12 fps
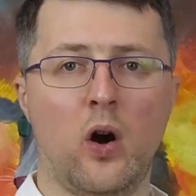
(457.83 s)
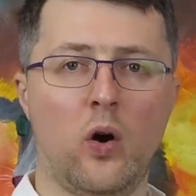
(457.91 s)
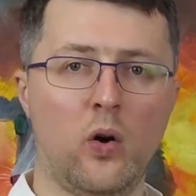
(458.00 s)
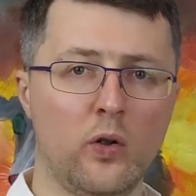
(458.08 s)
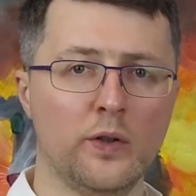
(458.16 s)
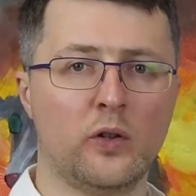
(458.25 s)

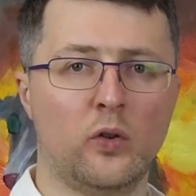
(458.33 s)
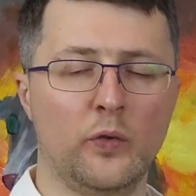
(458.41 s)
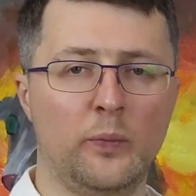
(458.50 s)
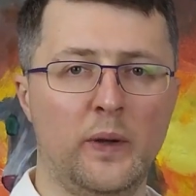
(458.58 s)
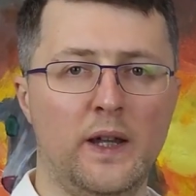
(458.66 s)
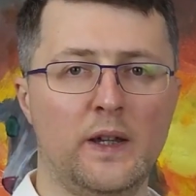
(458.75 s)
old
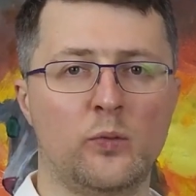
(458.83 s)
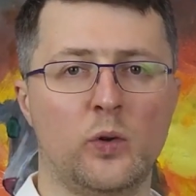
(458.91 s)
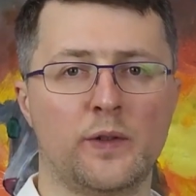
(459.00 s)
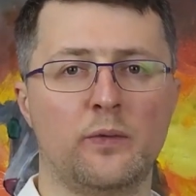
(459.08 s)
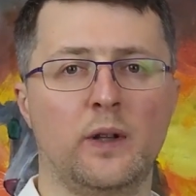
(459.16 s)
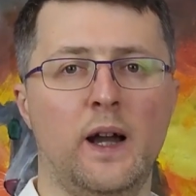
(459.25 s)
code base
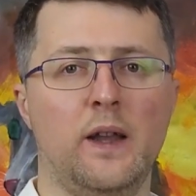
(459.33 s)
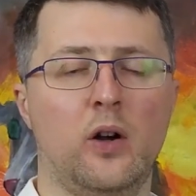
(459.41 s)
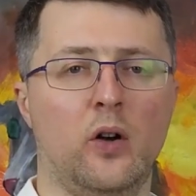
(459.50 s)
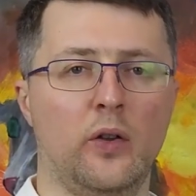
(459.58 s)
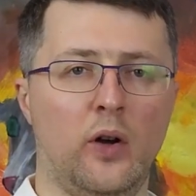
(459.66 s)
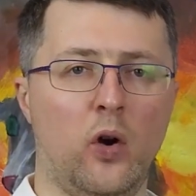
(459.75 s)
was relying
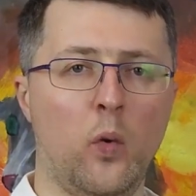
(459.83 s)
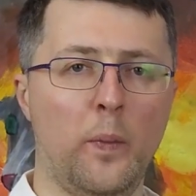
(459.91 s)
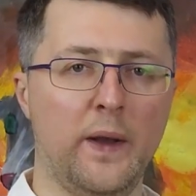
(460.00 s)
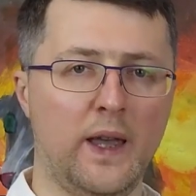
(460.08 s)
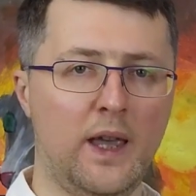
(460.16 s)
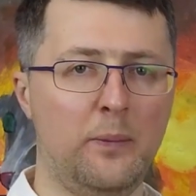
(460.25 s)
on
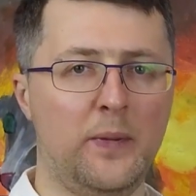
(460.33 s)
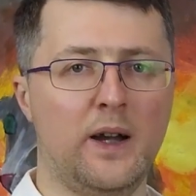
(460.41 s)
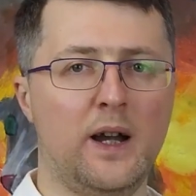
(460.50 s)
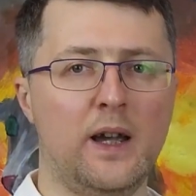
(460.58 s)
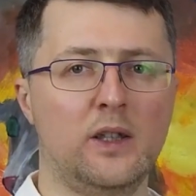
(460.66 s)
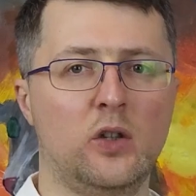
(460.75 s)

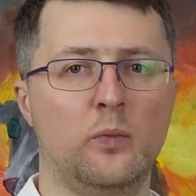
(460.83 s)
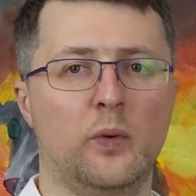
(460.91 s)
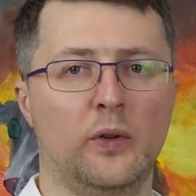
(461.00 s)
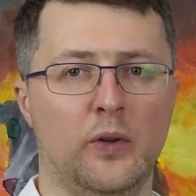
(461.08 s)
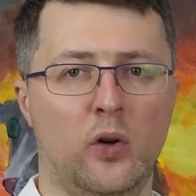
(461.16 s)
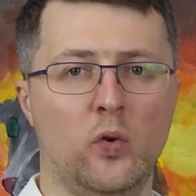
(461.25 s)
OpenAPI
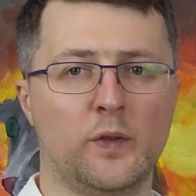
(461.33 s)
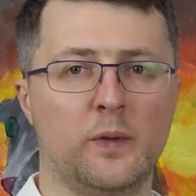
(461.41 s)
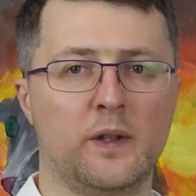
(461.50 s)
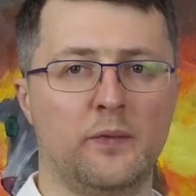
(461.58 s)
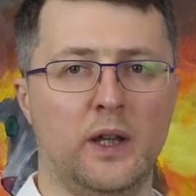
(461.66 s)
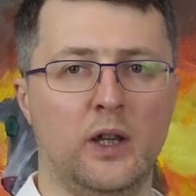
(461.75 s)
2.0
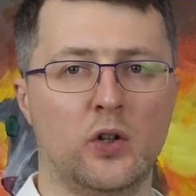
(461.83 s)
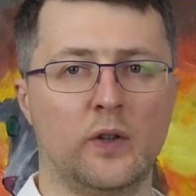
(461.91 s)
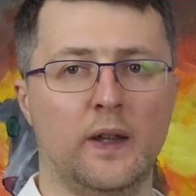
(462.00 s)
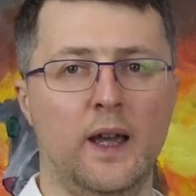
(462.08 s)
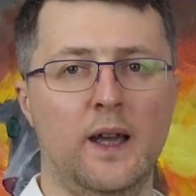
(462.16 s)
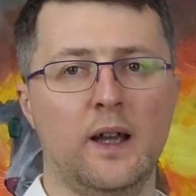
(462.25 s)

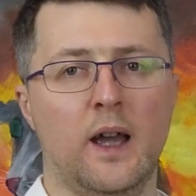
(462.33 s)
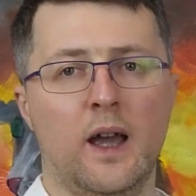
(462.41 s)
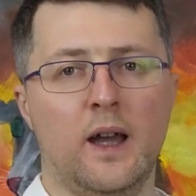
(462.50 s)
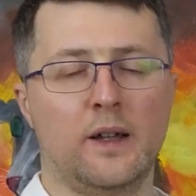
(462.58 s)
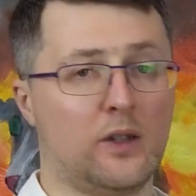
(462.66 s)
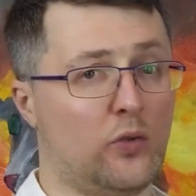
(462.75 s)
specification and
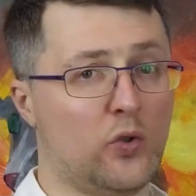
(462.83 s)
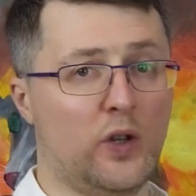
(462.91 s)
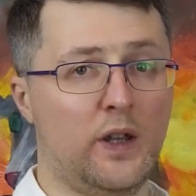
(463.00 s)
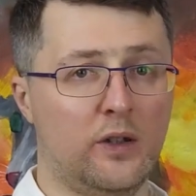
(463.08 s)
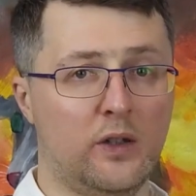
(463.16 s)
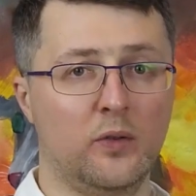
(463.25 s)

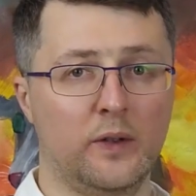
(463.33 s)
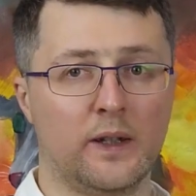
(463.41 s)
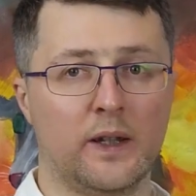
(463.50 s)
associated tooling.